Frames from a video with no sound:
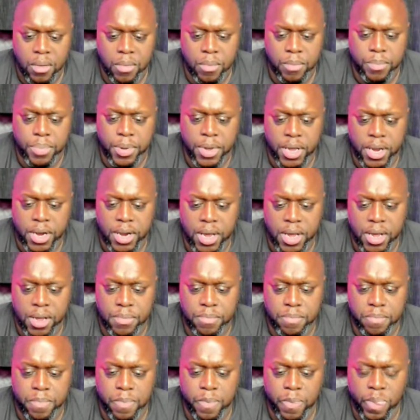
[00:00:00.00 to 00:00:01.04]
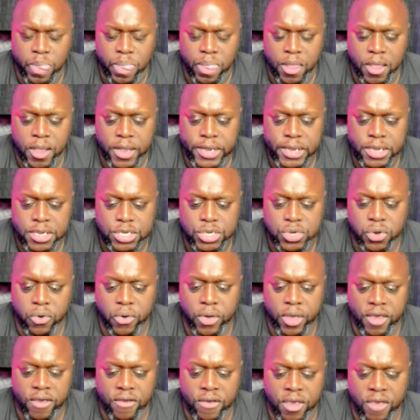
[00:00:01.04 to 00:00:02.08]
But
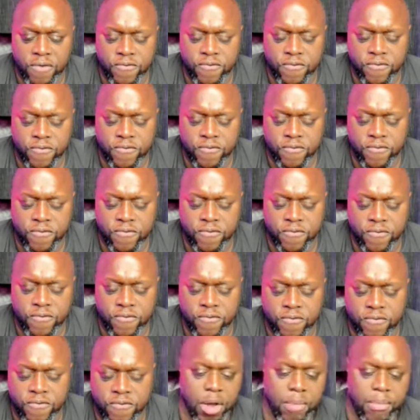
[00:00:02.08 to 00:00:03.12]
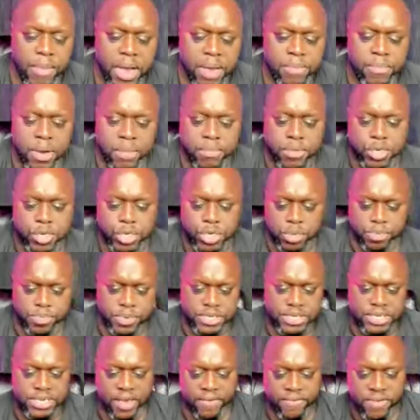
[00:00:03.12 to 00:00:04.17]
so if you're talking about my membership, it's
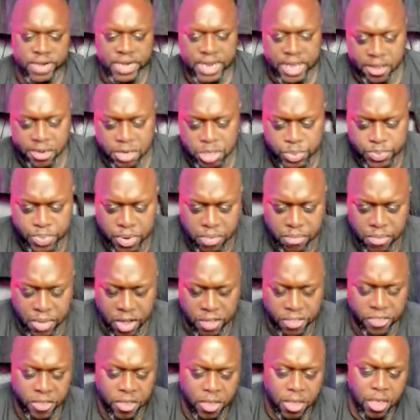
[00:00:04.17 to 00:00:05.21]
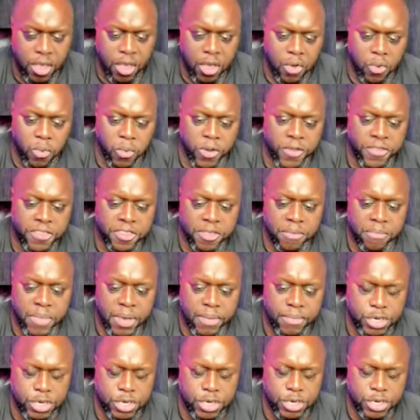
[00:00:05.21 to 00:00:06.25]
$7 per month. With the
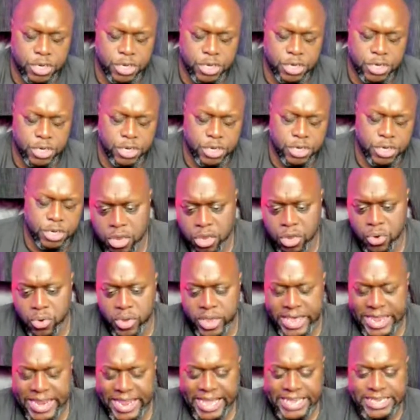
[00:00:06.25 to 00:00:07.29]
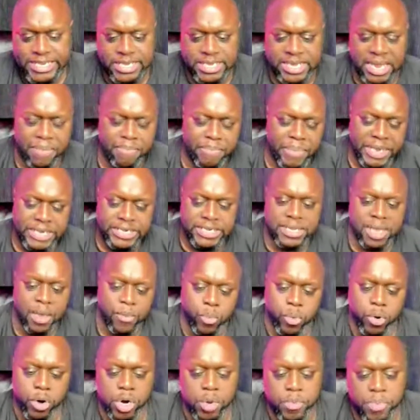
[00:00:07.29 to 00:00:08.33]
membership, you get a
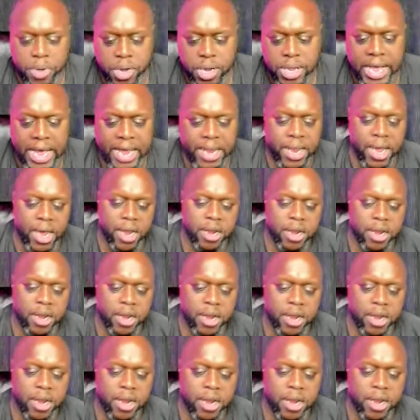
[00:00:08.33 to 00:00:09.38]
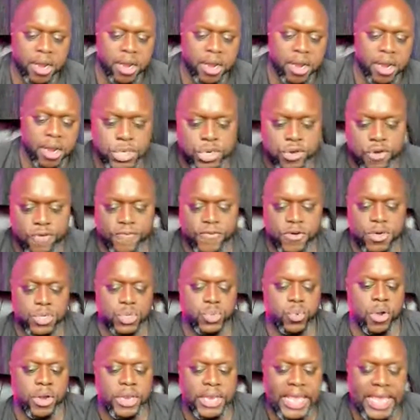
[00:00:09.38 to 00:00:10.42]
step-by-step workbook on how to go from 0 to your
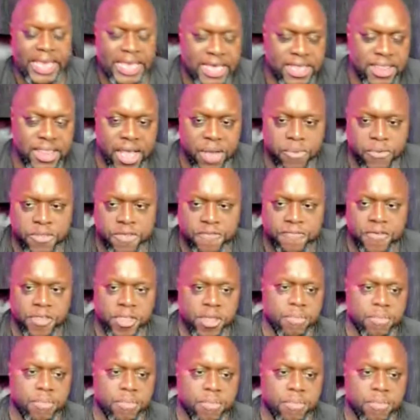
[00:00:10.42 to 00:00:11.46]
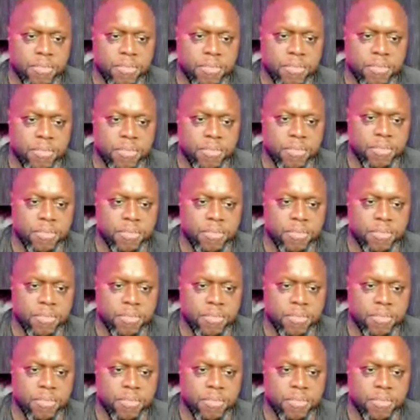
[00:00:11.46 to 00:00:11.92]
first 1K online with affiliate marketing.